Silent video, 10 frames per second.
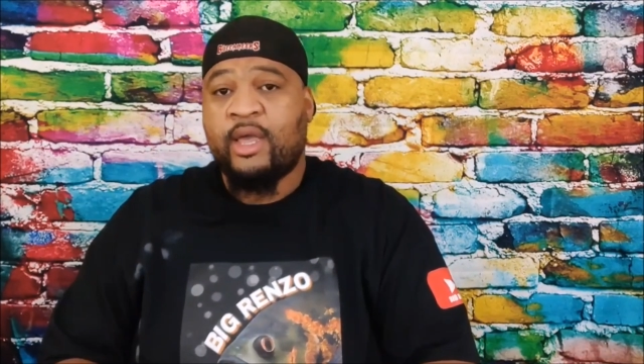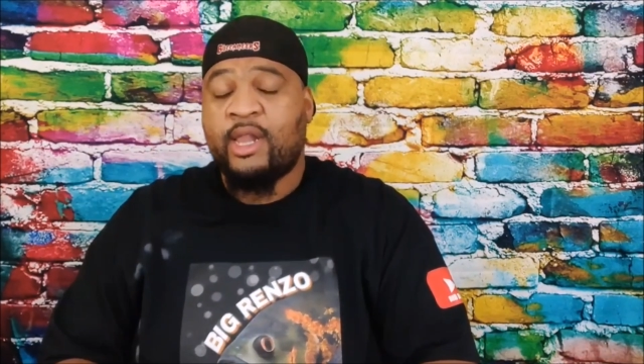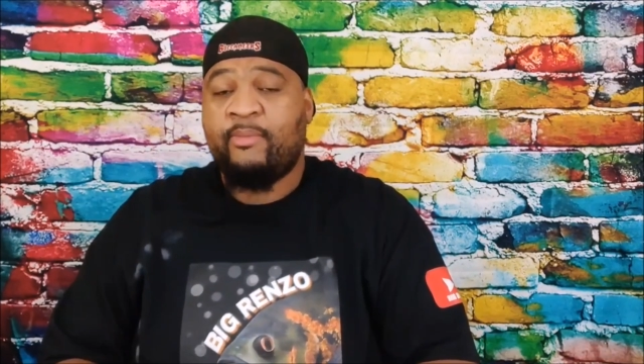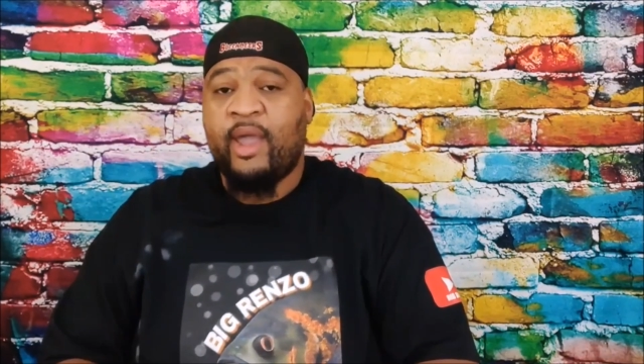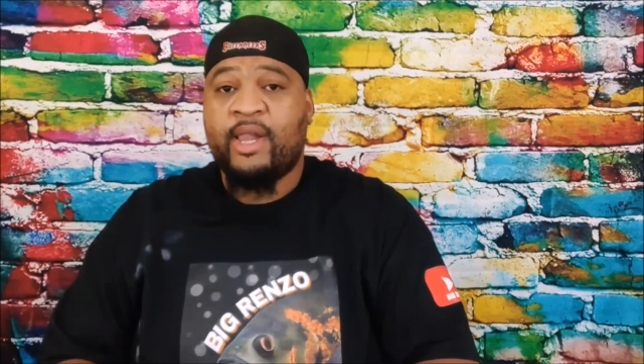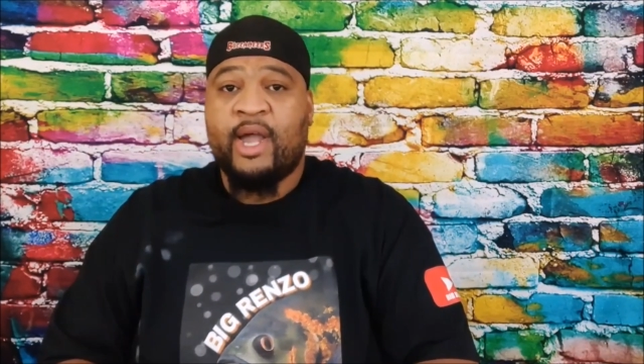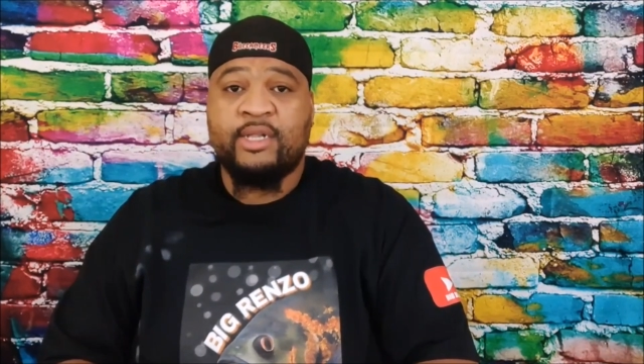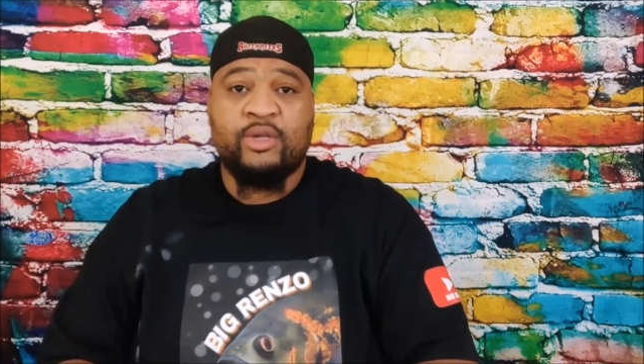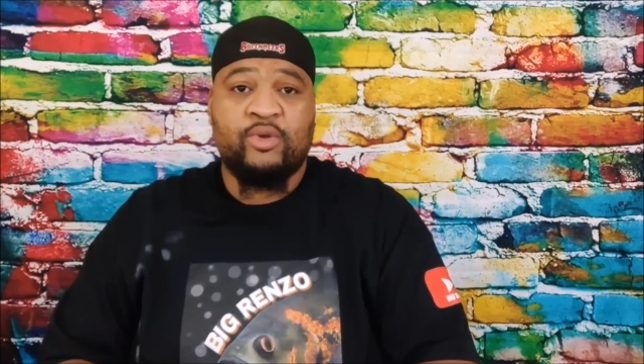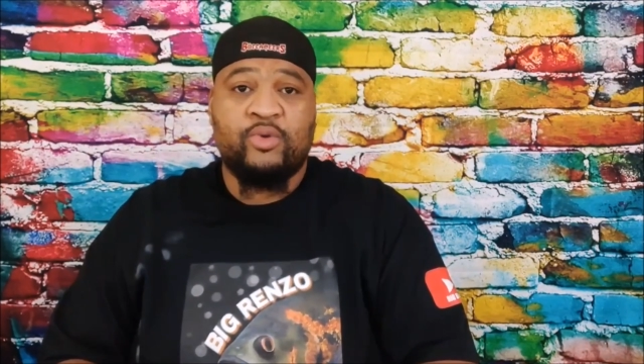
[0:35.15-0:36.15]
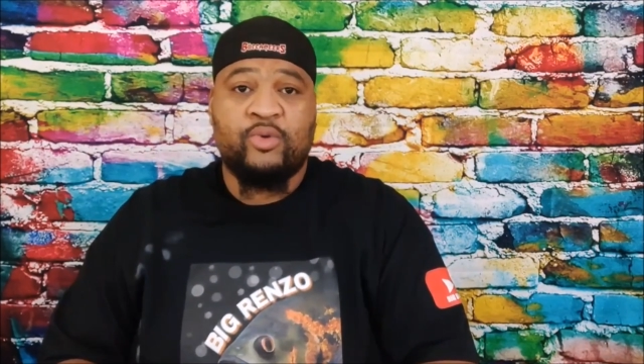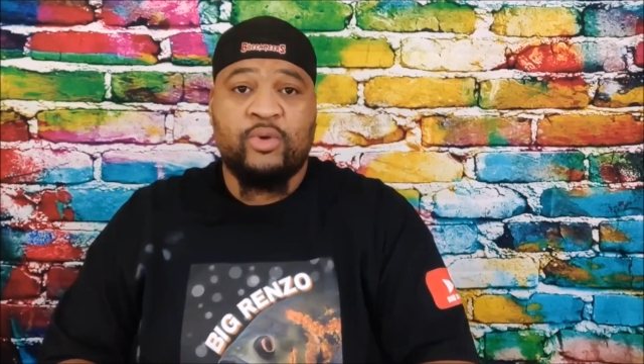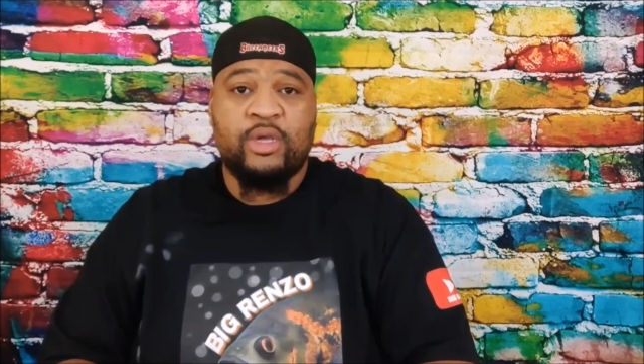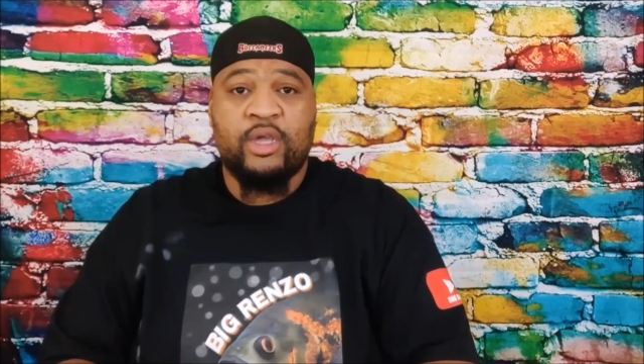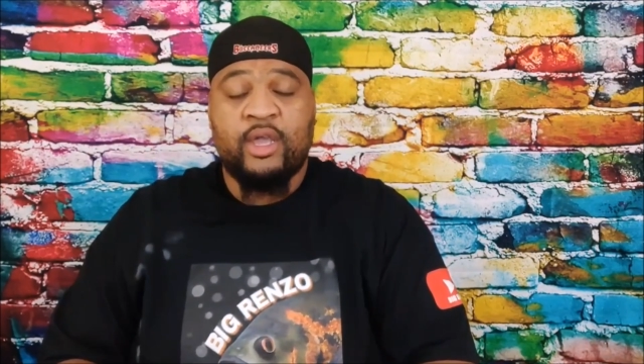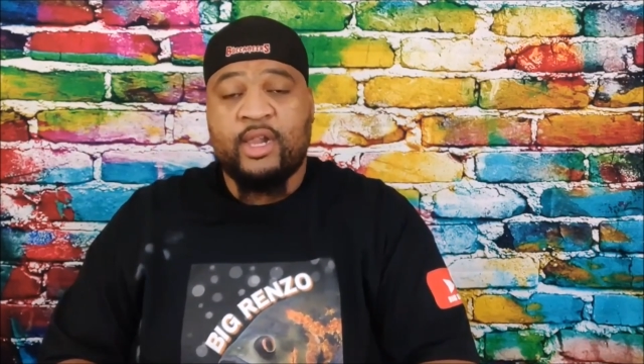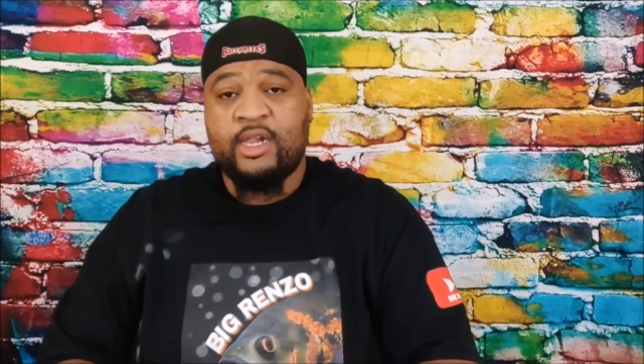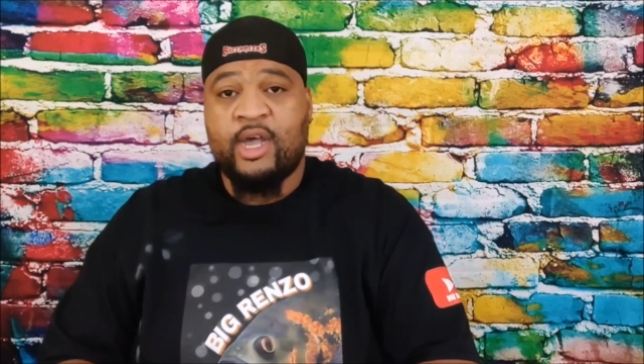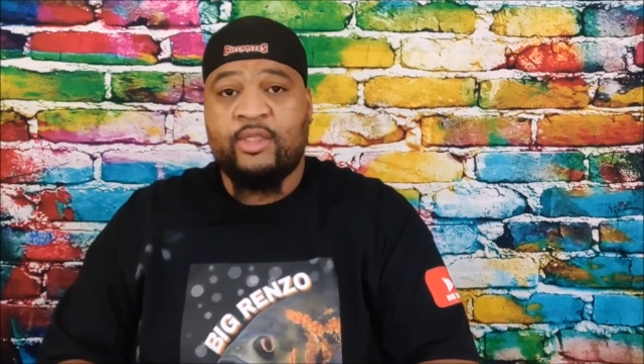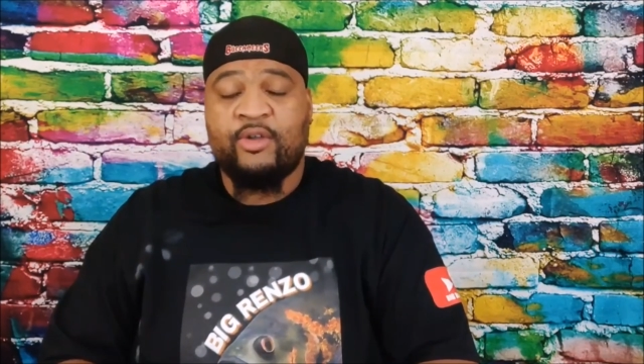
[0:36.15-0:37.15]
that it may not do
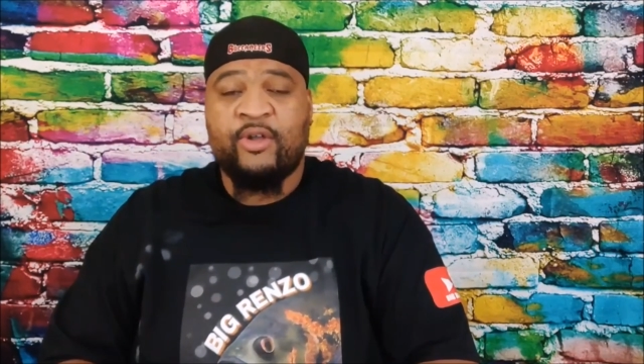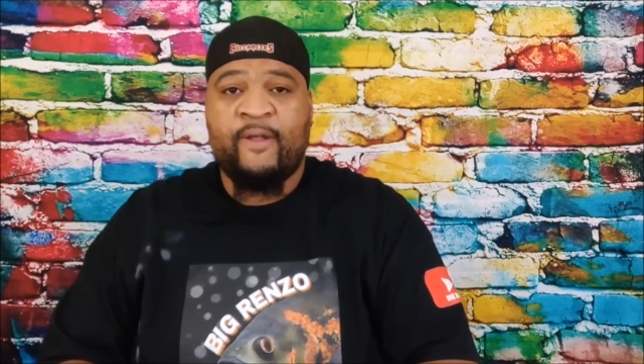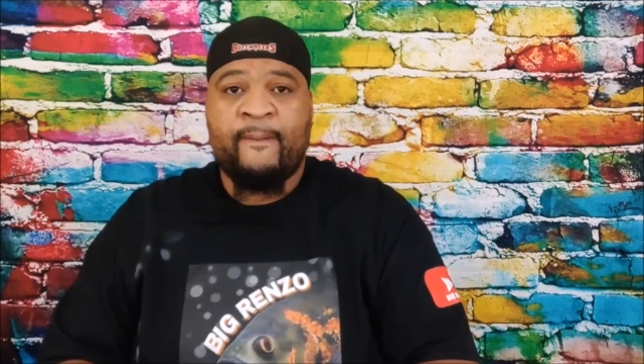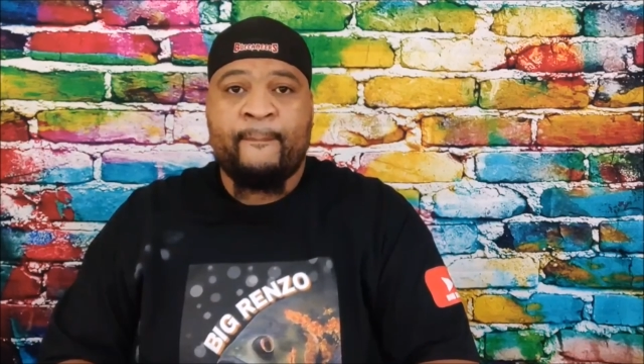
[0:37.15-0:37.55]
in another.